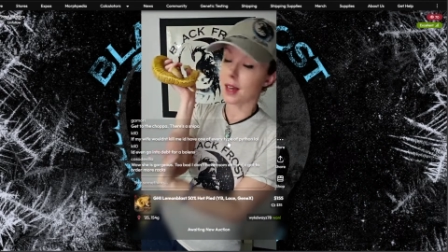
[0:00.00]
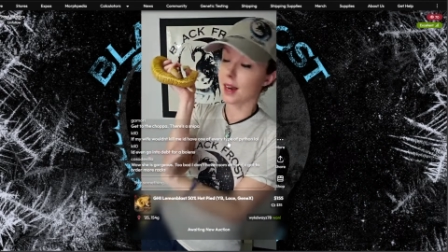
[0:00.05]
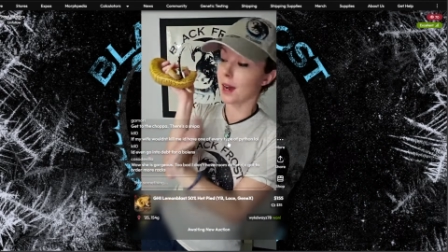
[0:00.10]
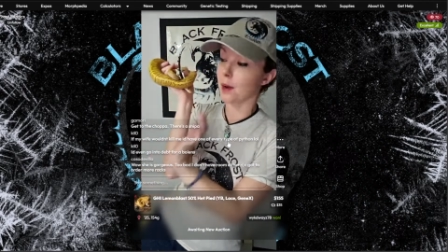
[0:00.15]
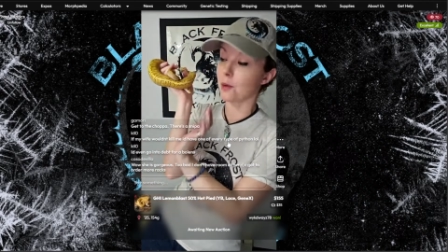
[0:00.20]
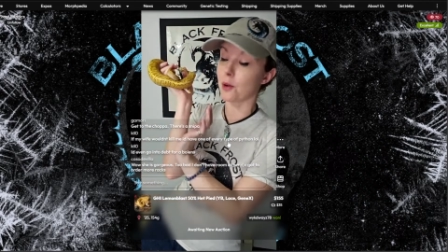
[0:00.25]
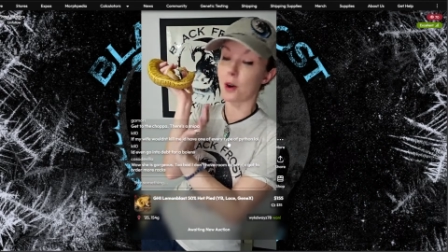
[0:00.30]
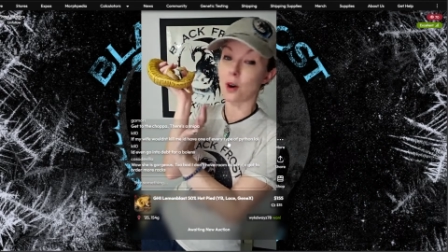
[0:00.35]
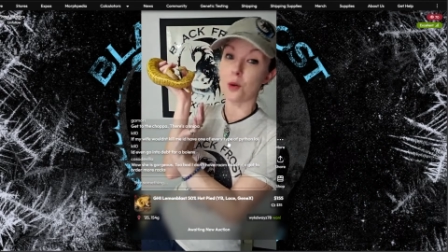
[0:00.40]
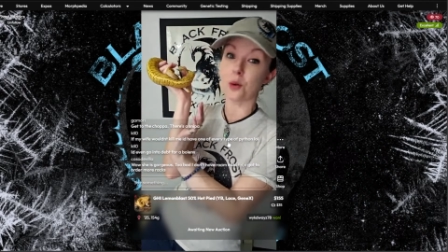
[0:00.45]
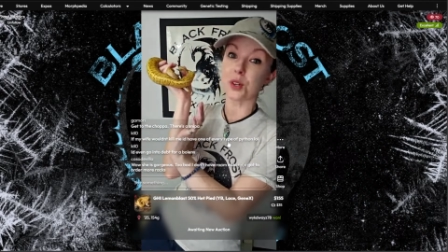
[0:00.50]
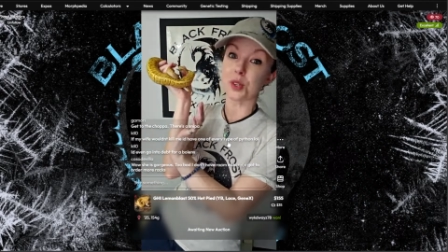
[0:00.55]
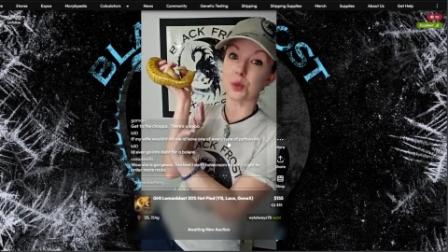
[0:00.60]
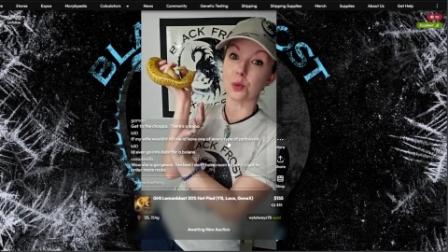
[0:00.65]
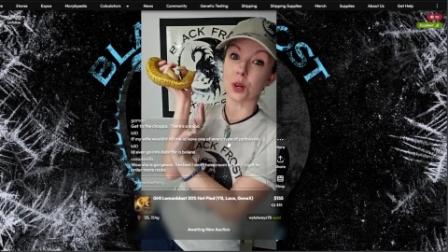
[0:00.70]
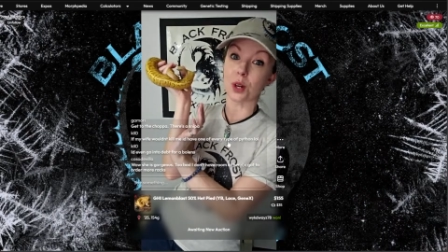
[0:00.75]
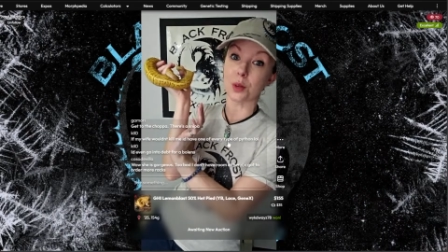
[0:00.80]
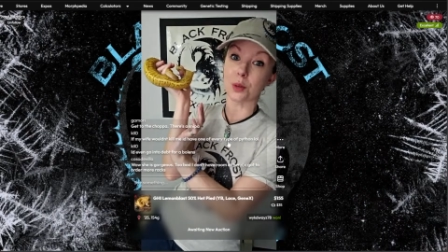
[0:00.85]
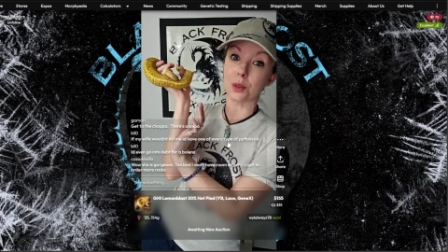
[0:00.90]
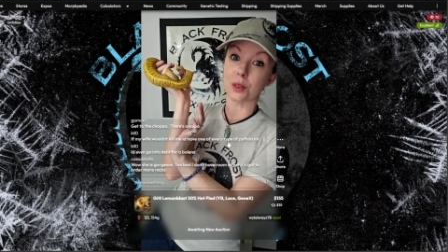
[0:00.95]
and I will always
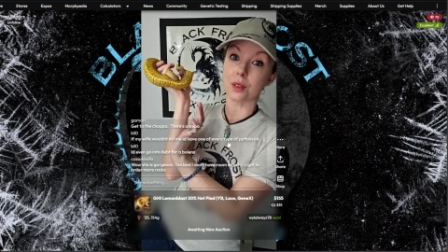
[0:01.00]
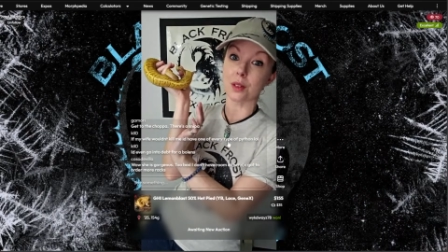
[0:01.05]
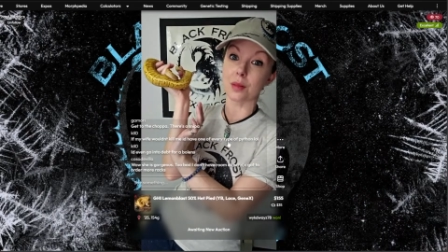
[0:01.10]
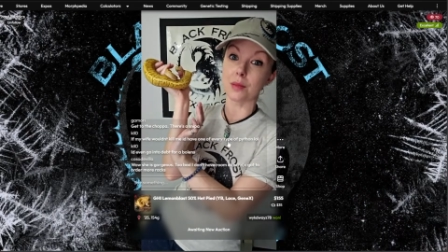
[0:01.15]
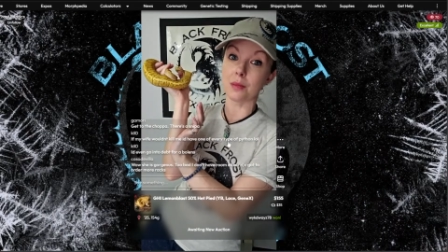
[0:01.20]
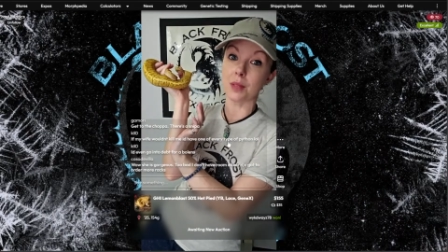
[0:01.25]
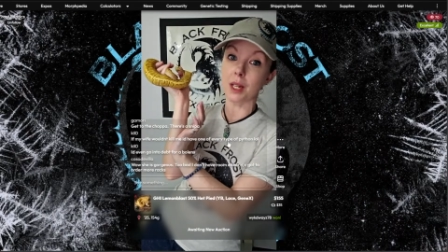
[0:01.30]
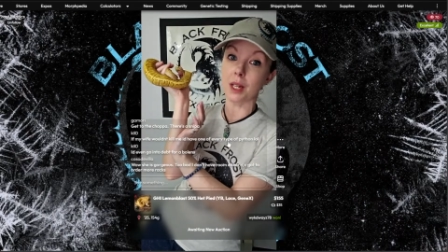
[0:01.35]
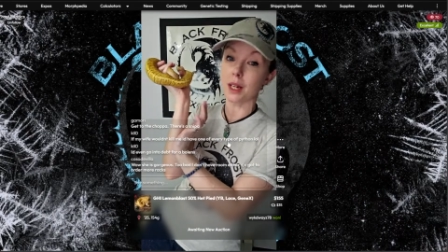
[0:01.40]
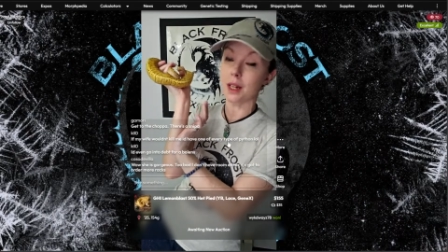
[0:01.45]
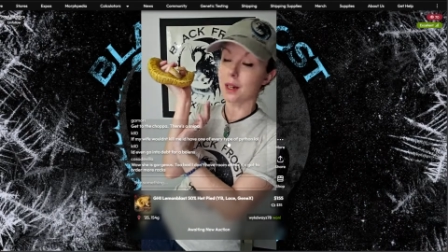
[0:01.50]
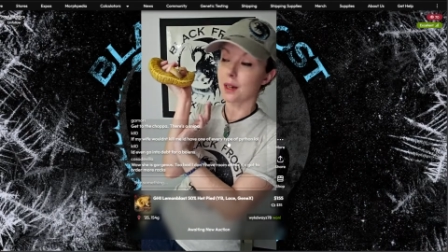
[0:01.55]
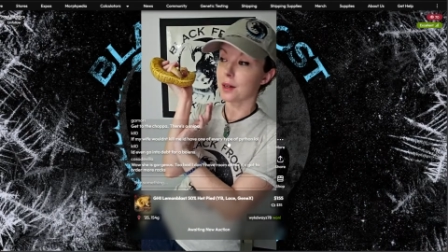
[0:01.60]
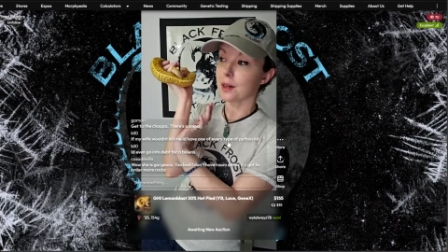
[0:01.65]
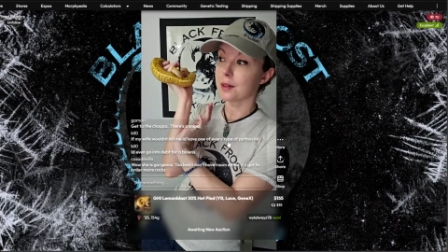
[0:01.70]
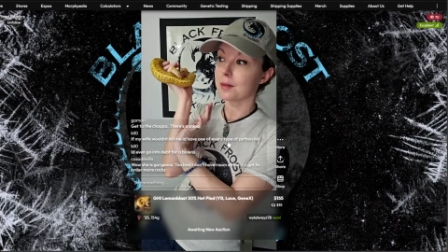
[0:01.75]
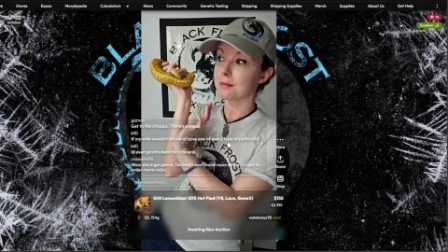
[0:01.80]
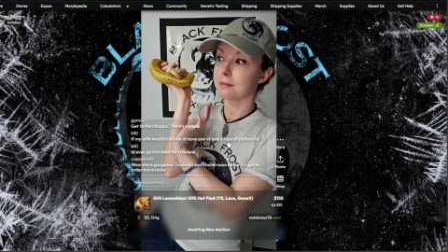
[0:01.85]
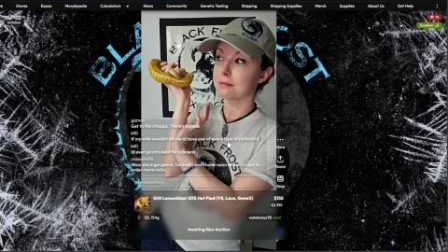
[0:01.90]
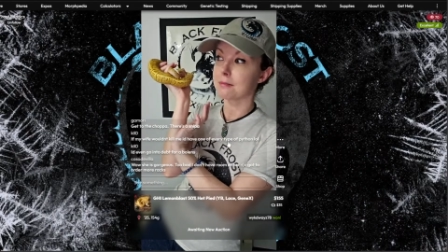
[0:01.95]
work with them.
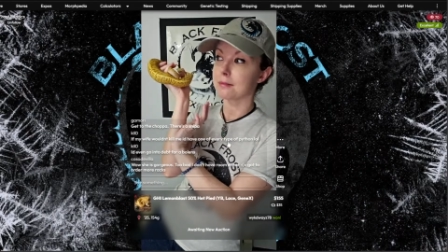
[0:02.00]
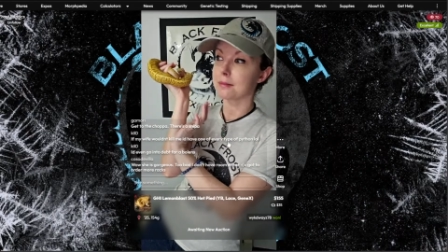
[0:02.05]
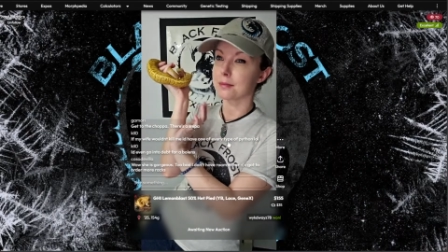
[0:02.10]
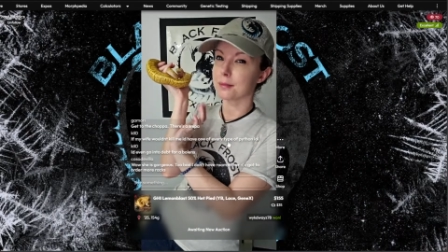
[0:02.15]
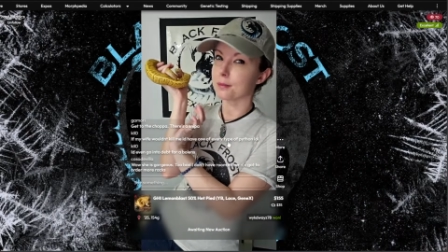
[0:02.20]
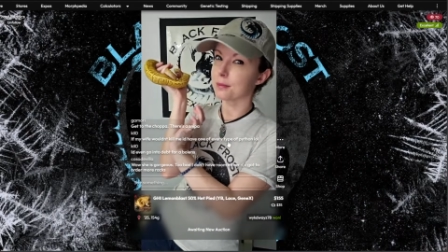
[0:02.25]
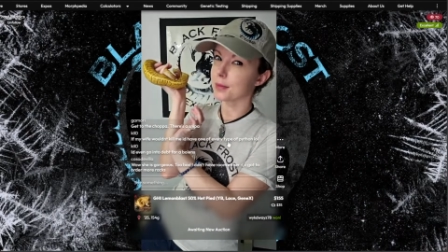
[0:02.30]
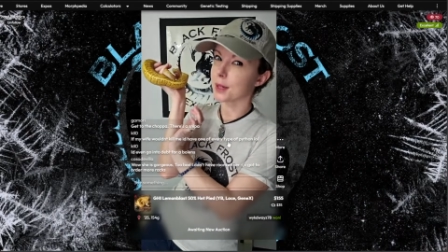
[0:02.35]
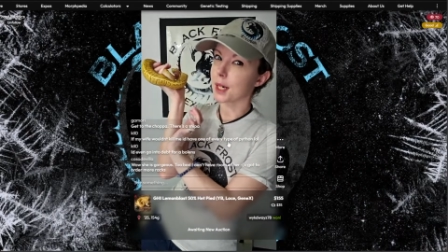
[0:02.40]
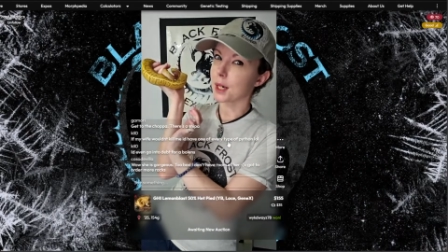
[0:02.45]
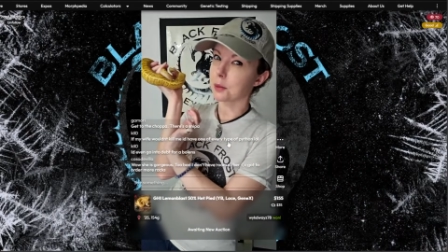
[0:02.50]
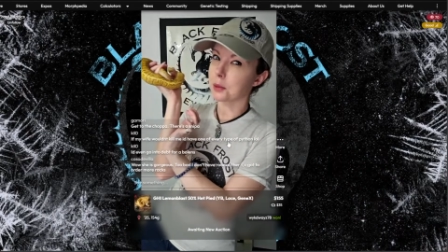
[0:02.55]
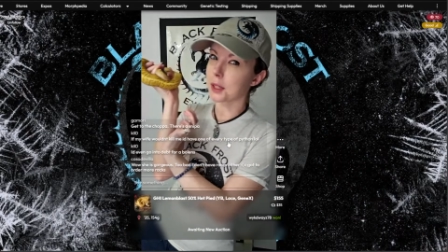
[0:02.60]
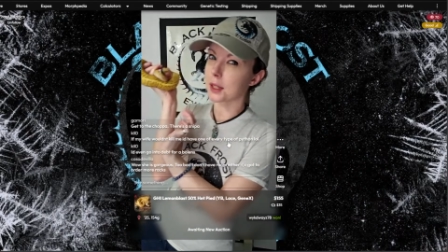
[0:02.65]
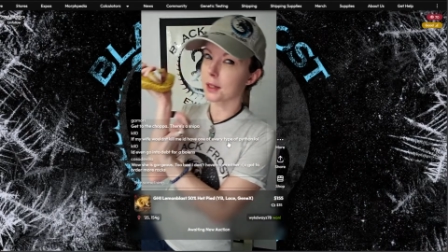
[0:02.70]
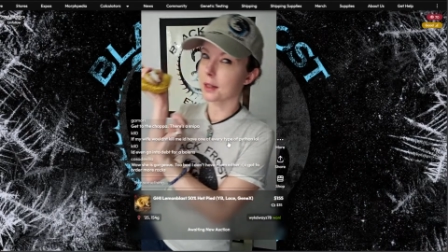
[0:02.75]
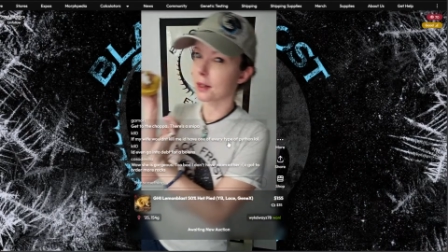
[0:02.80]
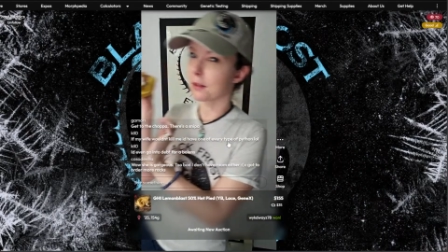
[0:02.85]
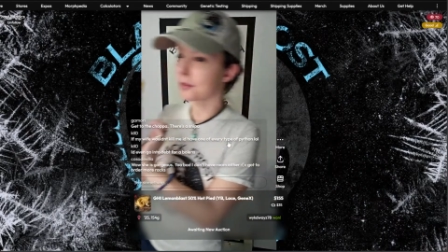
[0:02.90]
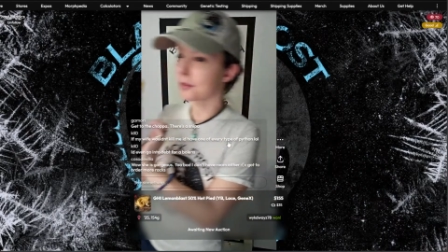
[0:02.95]
But I really love